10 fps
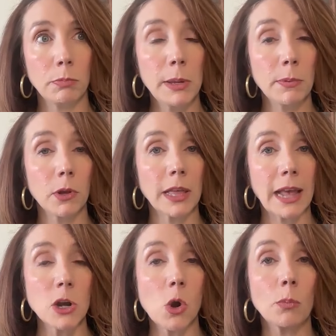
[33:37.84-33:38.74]
people are like,
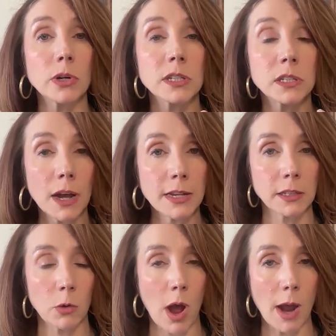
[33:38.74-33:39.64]
I know
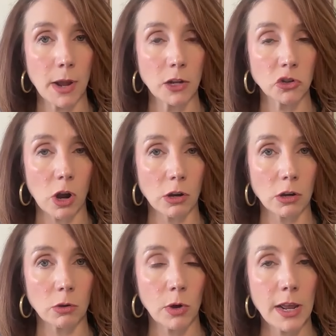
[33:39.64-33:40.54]
precisely why I'm not
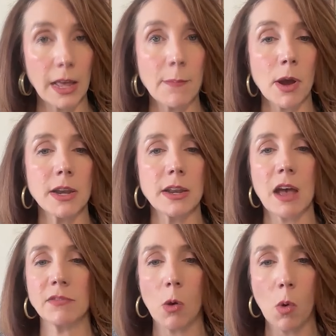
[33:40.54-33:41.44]
stronger, right? I might
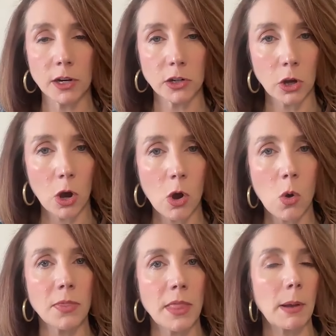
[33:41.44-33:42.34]
have not wanted to
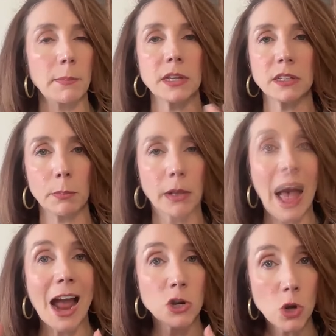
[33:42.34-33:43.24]
go, and that might be, but
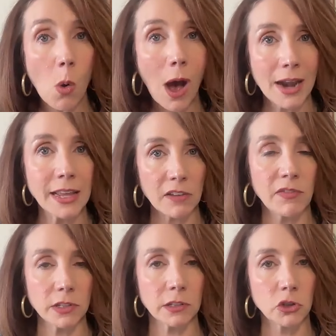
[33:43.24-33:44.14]
I know how to get
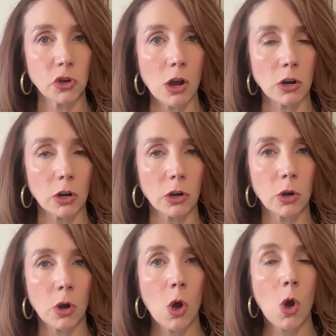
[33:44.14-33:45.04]
physically stronger.
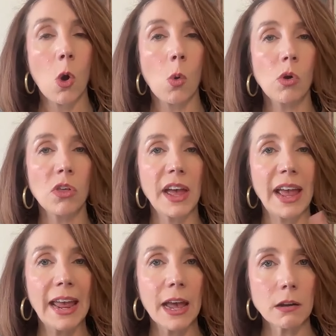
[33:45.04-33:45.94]
Well, the
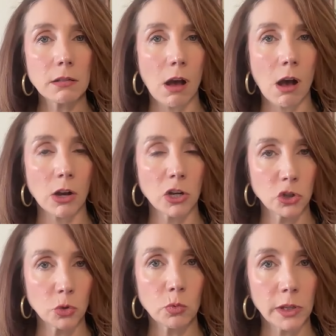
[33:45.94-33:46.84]
analog, because
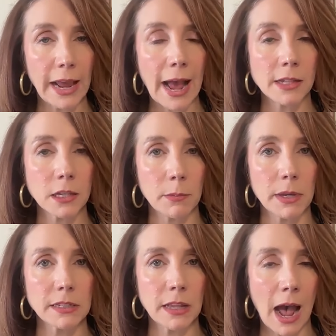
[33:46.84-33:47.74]
you're really asking
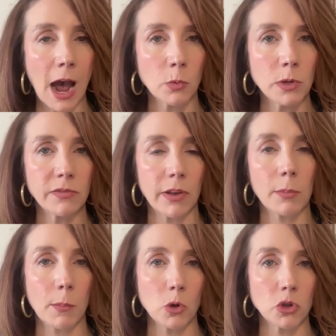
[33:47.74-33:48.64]
me, is how do we develop
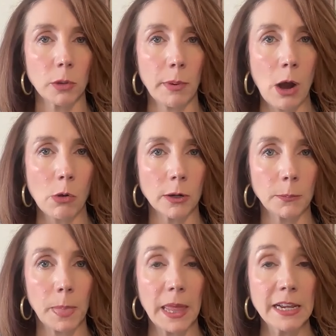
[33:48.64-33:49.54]
emotional power?
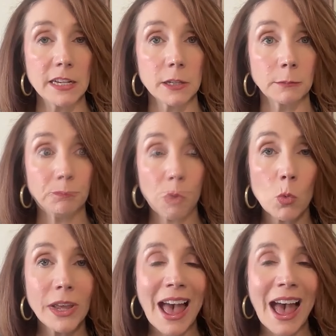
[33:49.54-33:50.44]
Is
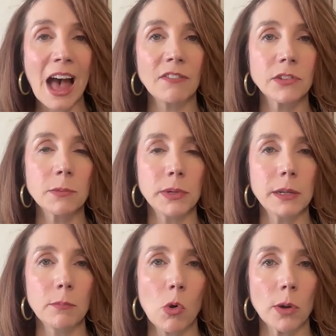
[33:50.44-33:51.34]
we have to
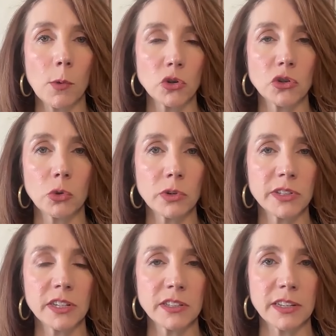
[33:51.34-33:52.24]
meet more emotional
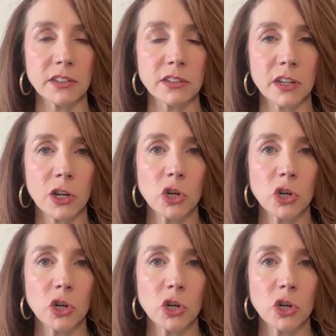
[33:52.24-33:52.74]
resistance,